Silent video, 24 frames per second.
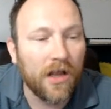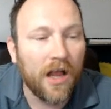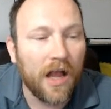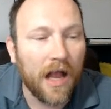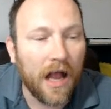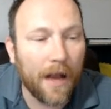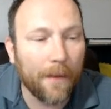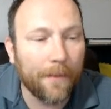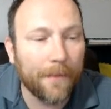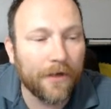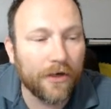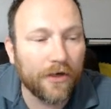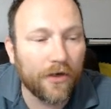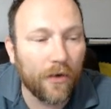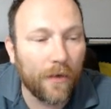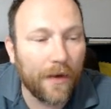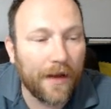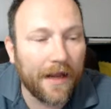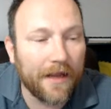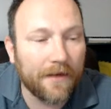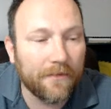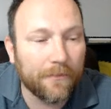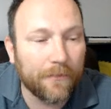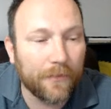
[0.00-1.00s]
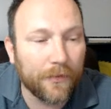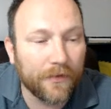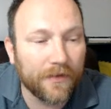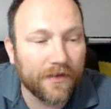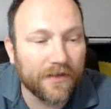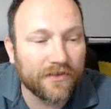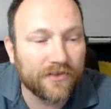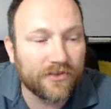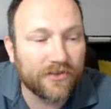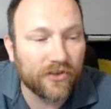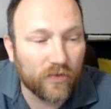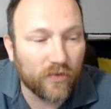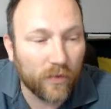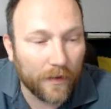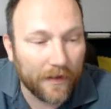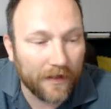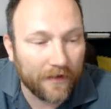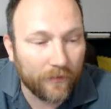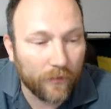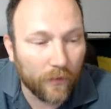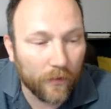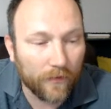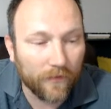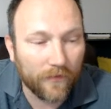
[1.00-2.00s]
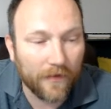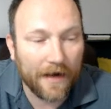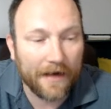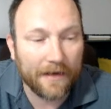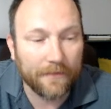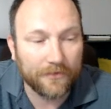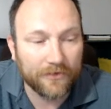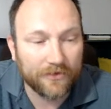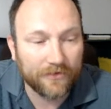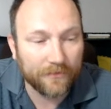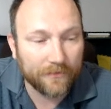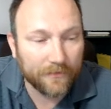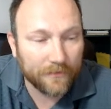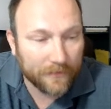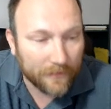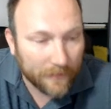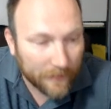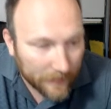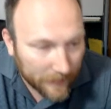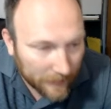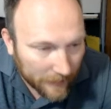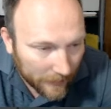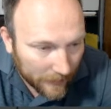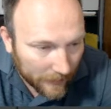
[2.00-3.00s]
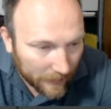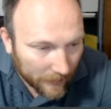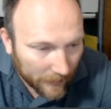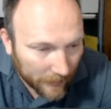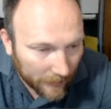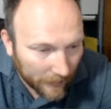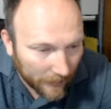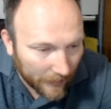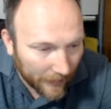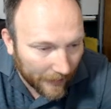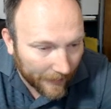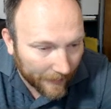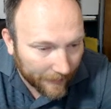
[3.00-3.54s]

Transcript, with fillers: I'm going to go ahead and put this to twenty-four frames. All right.